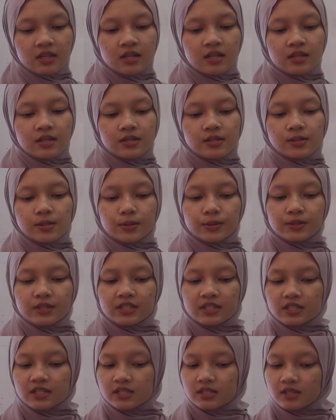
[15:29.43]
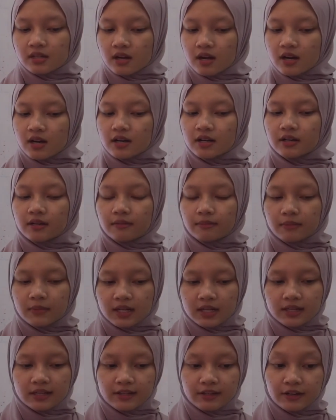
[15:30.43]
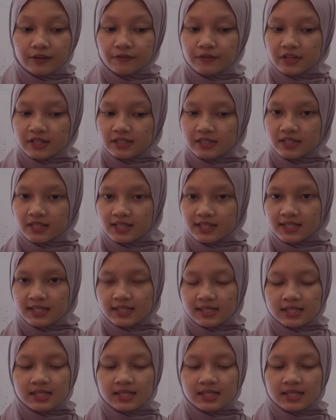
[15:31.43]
So these are my references.